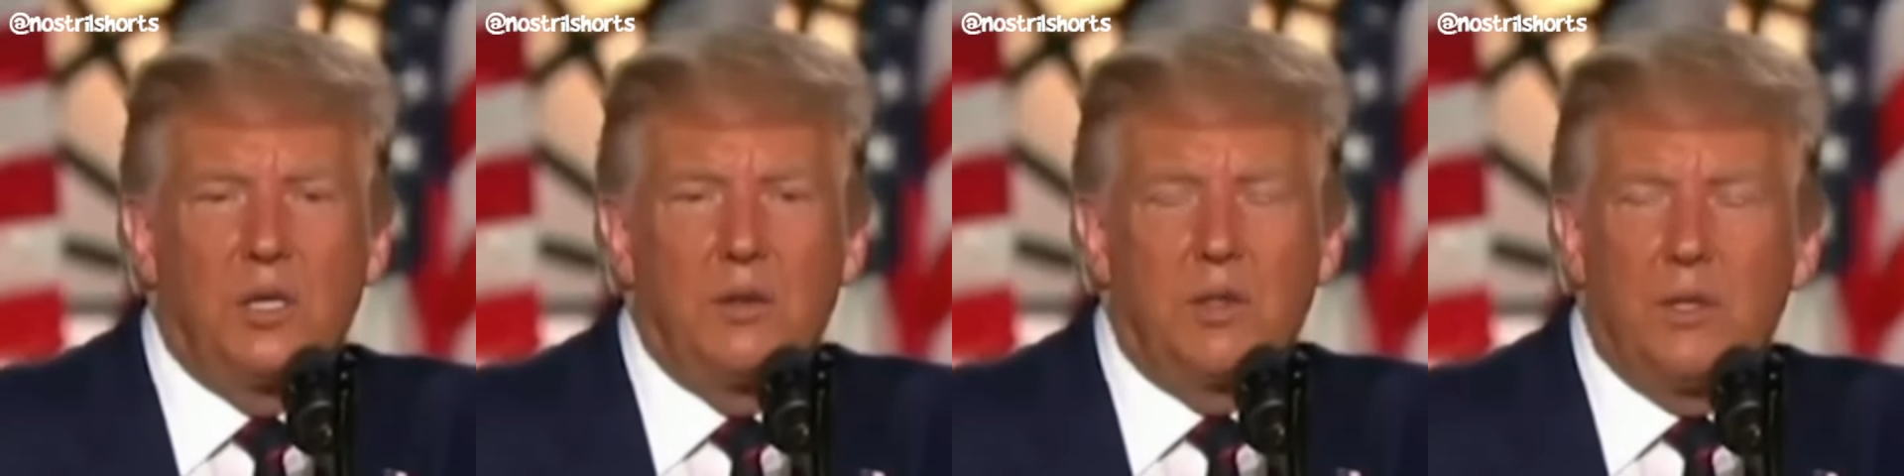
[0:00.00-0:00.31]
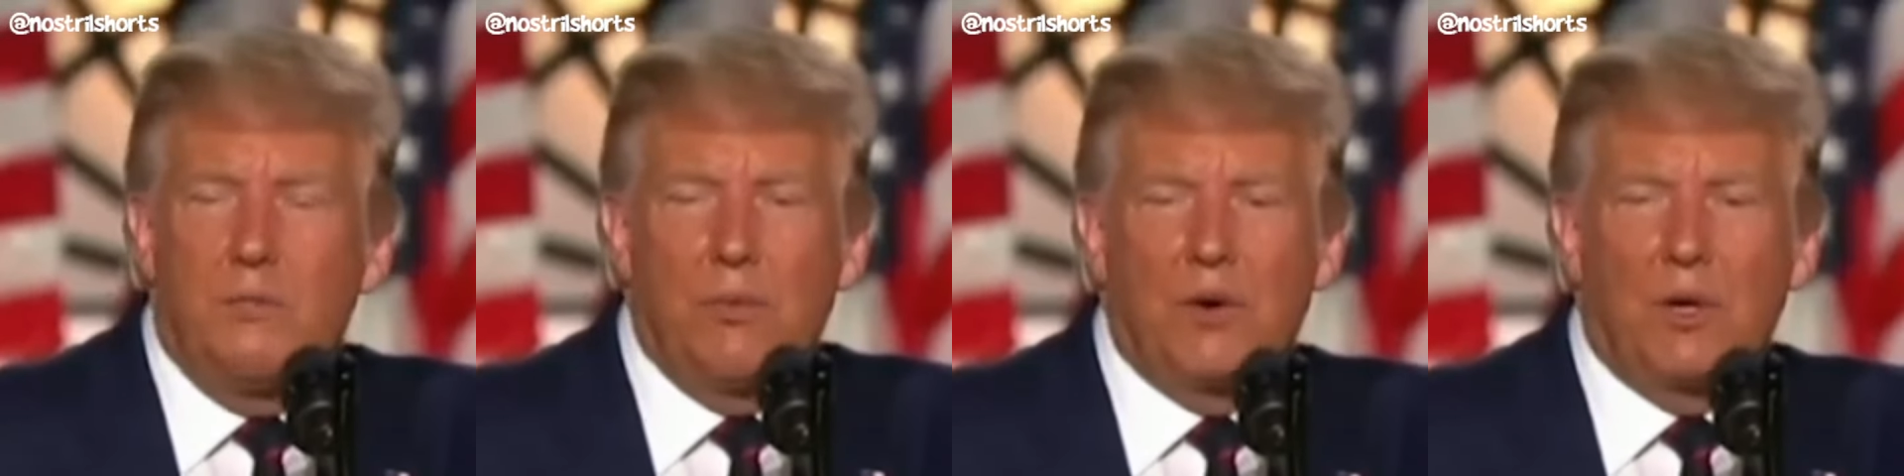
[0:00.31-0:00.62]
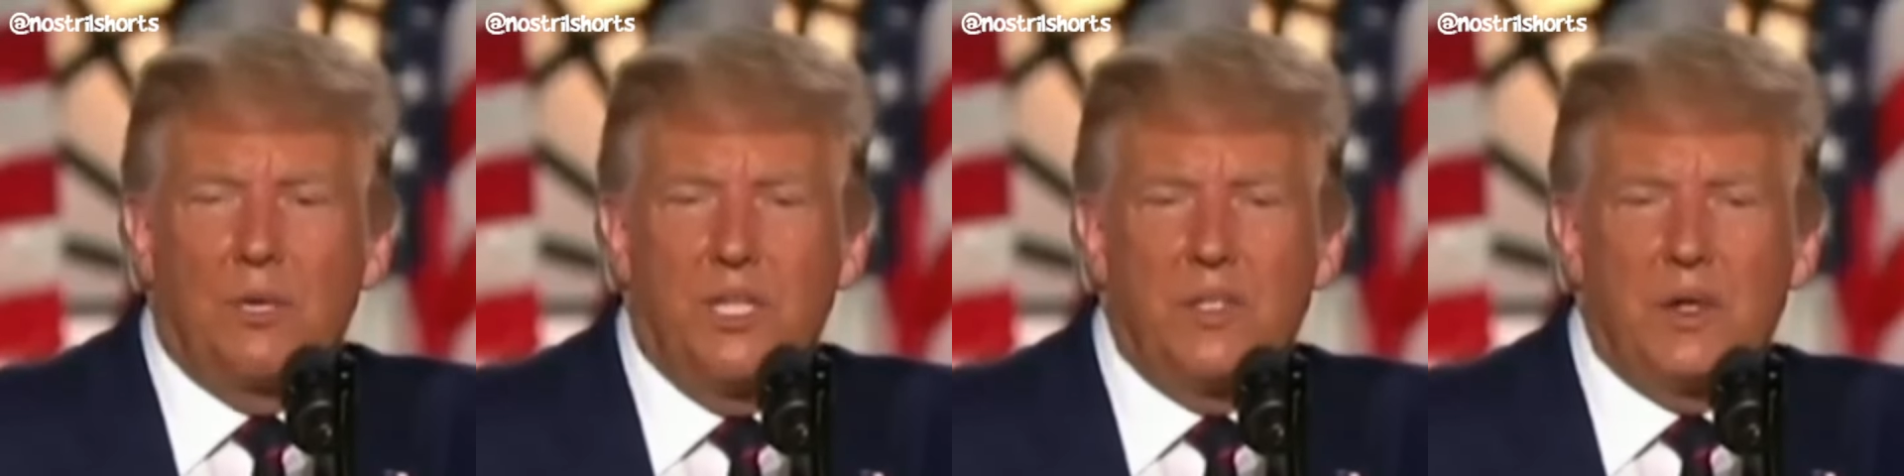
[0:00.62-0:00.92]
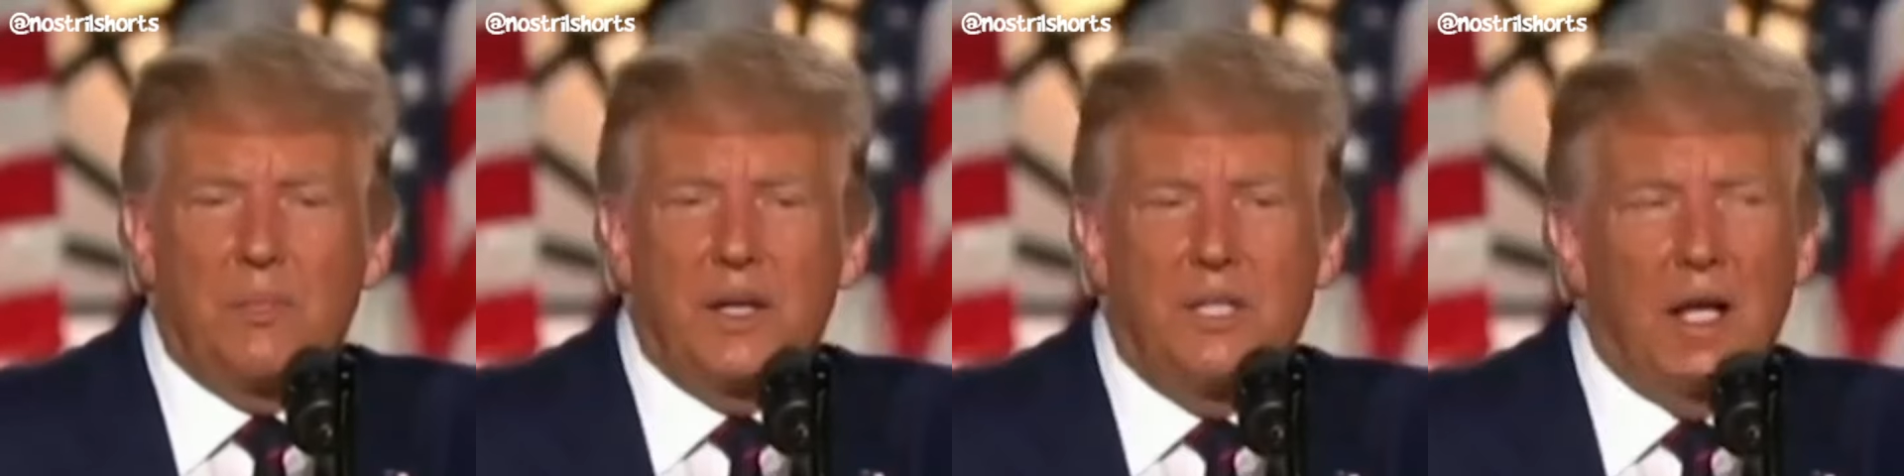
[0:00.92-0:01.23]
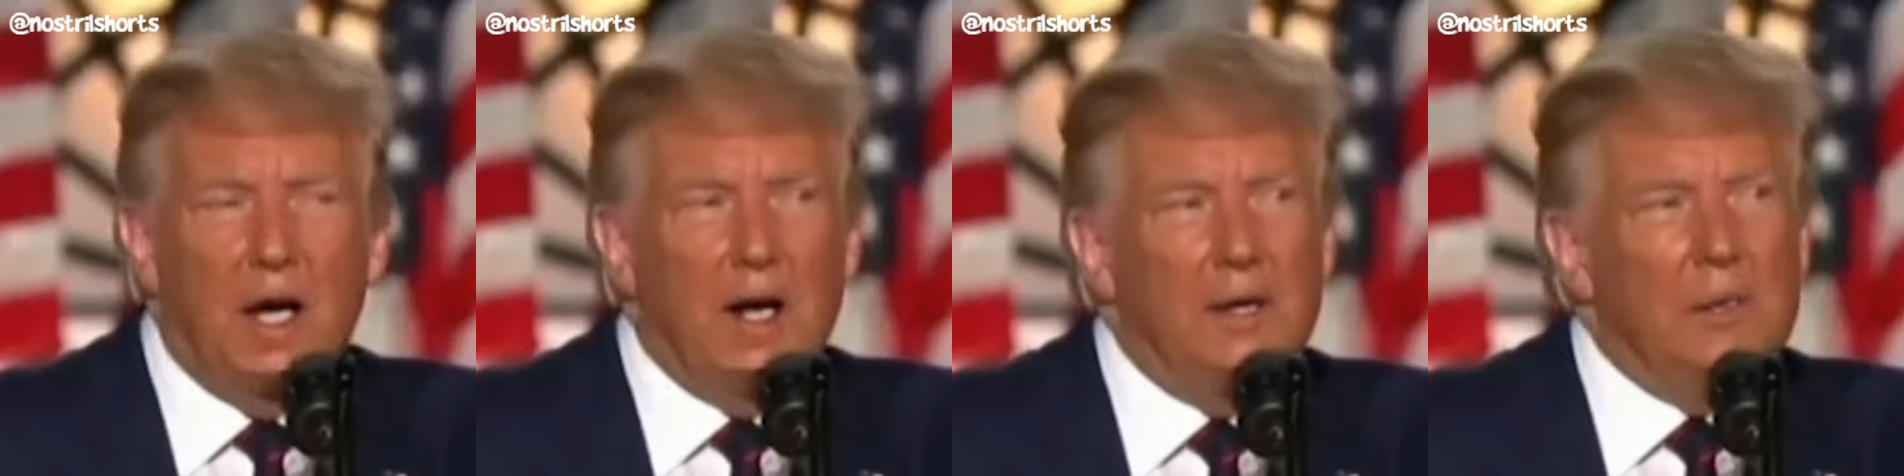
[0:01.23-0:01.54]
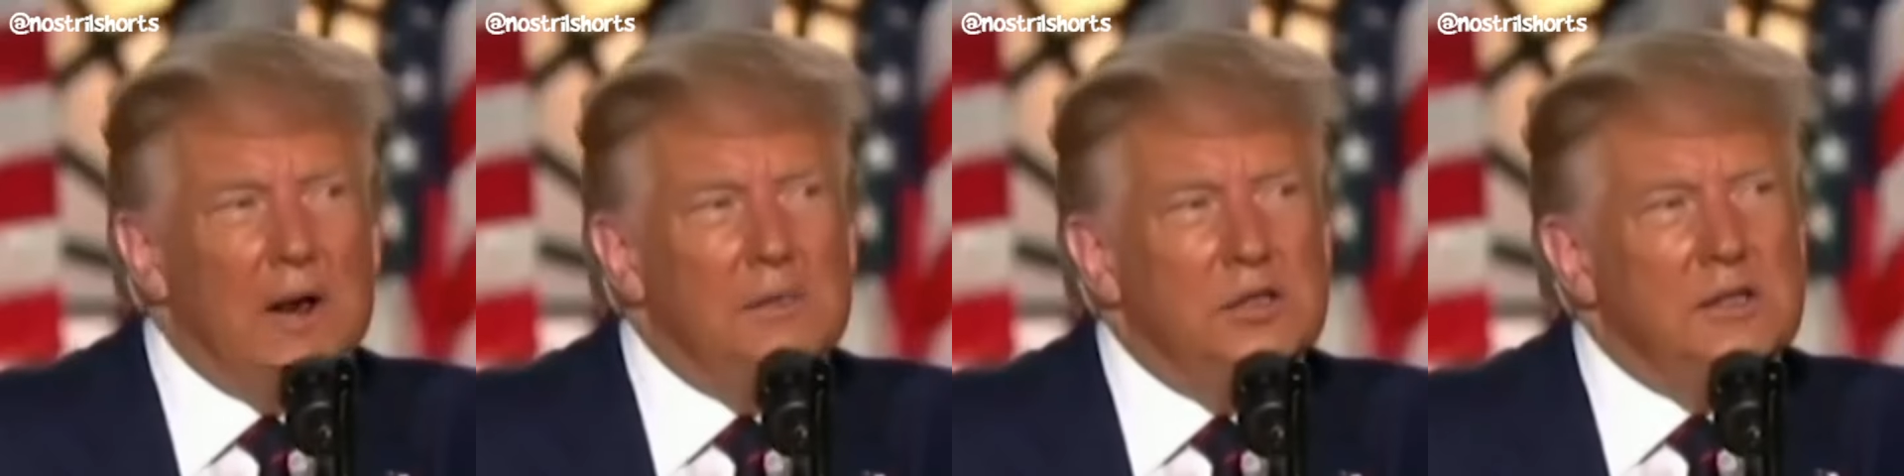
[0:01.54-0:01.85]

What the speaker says: just us bros, living the high life.